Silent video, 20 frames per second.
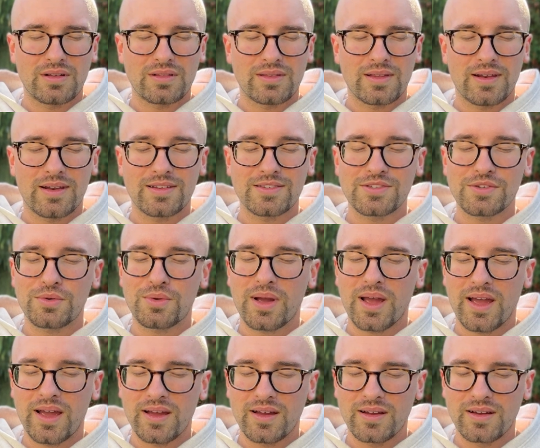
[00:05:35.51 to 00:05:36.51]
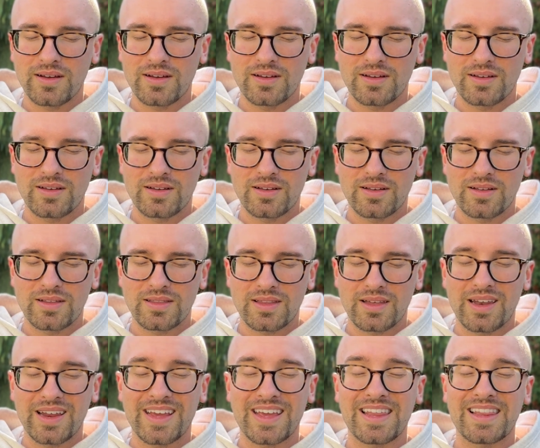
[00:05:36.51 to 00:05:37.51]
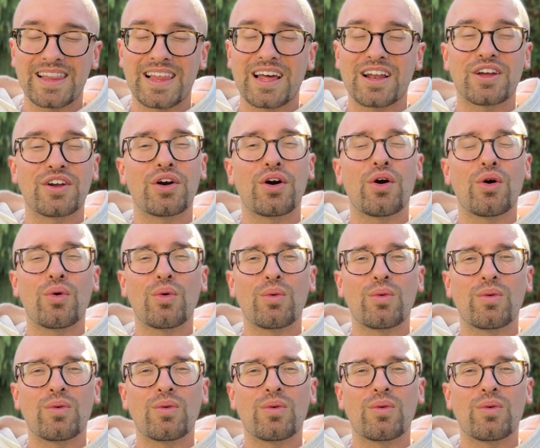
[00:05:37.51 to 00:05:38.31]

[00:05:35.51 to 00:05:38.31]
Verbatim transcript: that it's okay, that it can let go